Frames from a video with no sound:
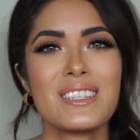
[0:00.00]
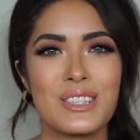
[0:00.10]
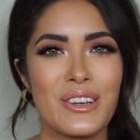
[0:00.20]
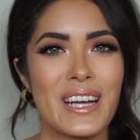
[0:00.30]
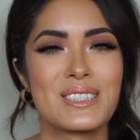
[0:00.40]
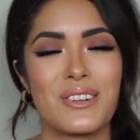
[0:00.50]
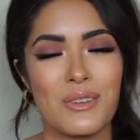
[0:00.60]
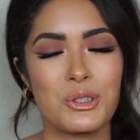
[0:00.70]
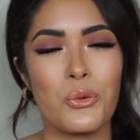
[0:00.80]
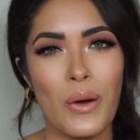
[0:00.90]
so you guys don't
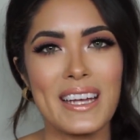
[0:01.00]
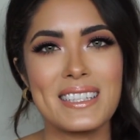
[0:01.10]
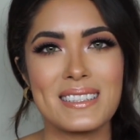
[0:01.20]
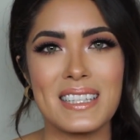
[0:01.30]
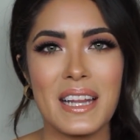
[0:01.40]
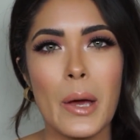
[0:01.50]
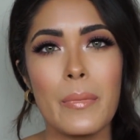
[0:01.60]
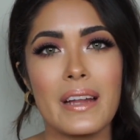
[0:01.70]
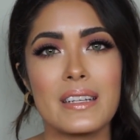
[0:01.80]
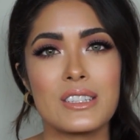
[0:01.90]
have to wait to see
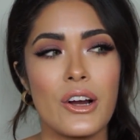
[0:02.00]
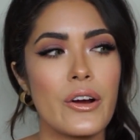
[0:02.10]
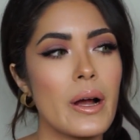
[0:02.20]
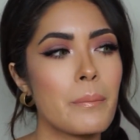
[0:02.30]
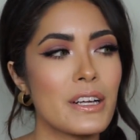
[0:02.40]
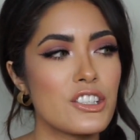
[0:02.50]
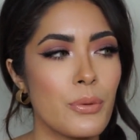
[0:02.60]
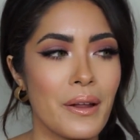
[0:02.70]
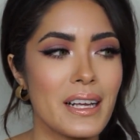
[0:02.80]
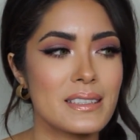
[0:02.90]
them. And these are a bunch of
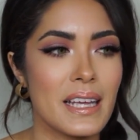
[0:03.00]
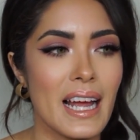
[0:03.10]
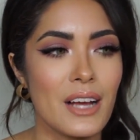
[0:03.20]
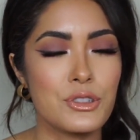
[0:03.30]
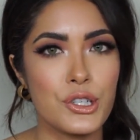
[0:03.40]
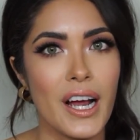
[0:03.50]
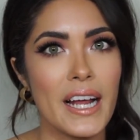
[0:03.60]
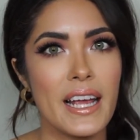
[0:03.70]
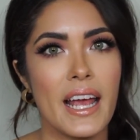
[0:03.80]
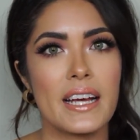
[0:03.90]
products that I have
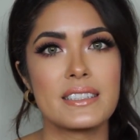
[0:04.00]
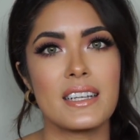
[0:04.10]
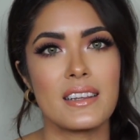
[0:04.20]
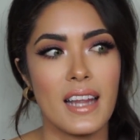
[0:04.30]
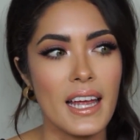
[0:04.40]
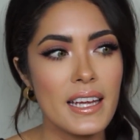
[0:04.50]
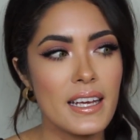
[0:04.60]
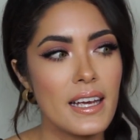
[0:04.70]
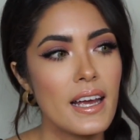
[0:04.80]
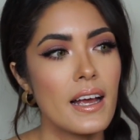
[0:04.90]
tried and
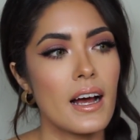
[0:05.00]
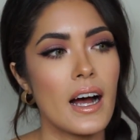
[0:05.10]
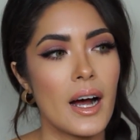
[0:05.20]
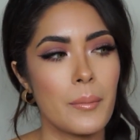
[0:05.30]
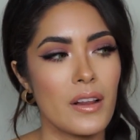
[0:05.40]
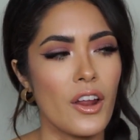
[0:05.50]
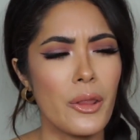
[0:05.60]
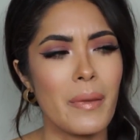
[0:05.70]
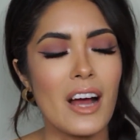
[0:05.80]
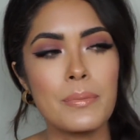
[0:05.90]
like. A lot
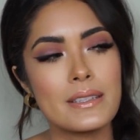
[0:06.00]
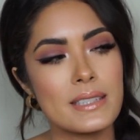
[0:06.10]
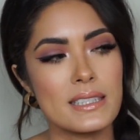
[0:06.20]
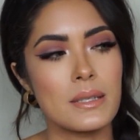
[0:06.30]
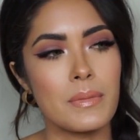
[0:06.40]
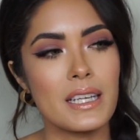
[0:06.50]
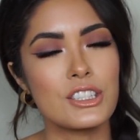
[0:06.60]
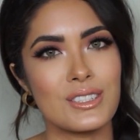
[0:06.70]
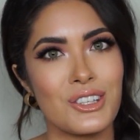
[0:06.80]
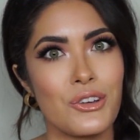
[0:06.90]
of them have been sent to
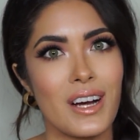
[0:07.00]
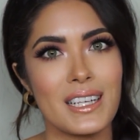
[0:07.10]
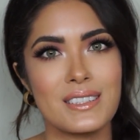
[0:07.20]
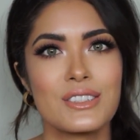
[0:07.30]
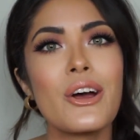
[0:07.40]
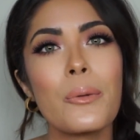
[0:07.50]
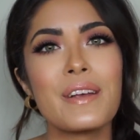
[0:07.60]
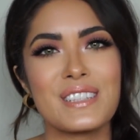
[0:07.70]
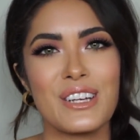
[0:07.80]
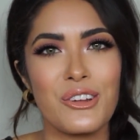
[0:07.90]
me, just so you guys know,
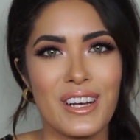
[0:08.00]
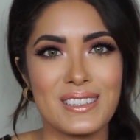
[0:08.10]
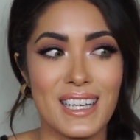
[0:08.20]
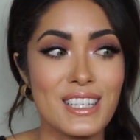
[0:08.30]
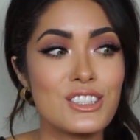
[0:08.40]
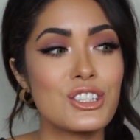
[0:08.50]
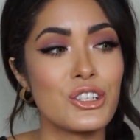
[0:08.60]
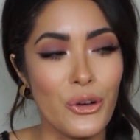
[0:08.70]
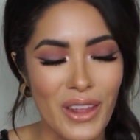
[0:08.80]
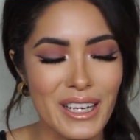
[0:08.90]
because I know you guys like
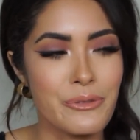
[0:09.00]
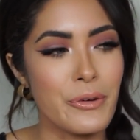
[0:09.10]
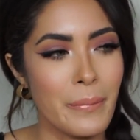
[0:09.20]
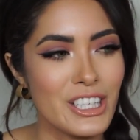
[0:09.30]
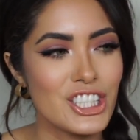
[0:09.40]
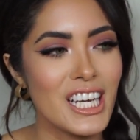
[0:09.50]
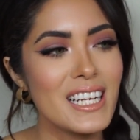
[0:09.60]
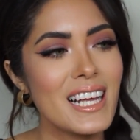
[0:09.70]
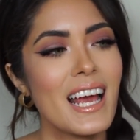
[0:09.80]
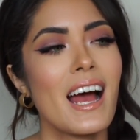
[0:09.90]
to know that
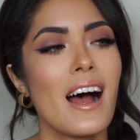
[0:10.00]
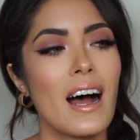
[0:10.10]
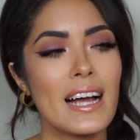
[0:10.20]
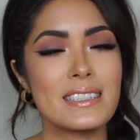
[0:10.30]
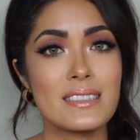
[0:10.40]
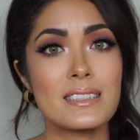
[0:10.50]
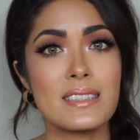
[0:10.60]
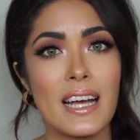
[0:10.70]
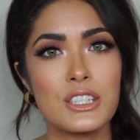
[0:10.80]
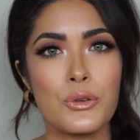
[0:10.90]
information. I did
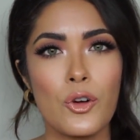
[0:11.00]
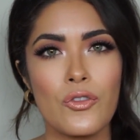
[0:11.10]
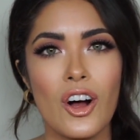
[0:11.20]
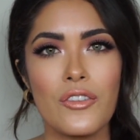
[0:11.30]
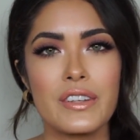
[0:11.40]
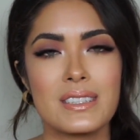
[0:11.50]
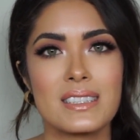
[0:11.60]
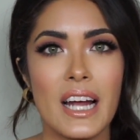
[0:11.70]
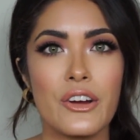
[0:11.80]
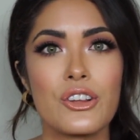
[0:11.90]
decide to revolve this
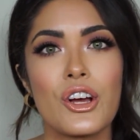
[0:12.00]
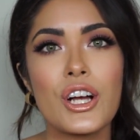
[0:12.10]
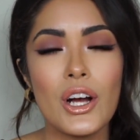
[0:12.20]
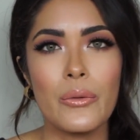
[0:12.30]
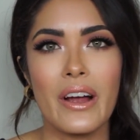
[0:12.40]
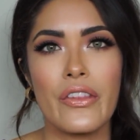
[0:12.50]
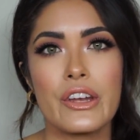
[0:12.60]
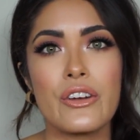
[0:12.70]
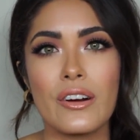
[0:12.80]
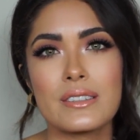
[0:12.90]
entire look around
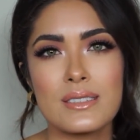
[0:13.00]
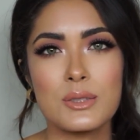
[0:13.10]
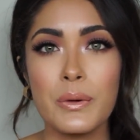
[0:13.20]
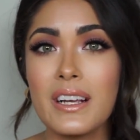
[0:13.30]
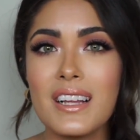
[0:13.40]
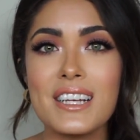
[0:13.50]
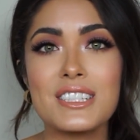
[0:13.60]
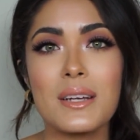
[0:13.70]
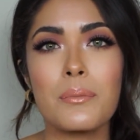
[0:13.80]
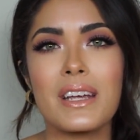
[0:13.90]
the NARS spring
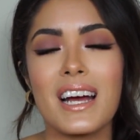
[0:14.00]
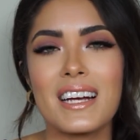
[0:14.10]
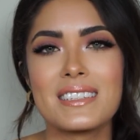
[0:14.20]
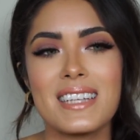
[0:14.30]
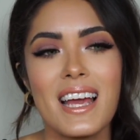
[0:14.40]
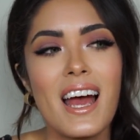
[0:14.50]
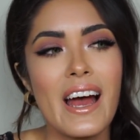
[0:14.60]
collection because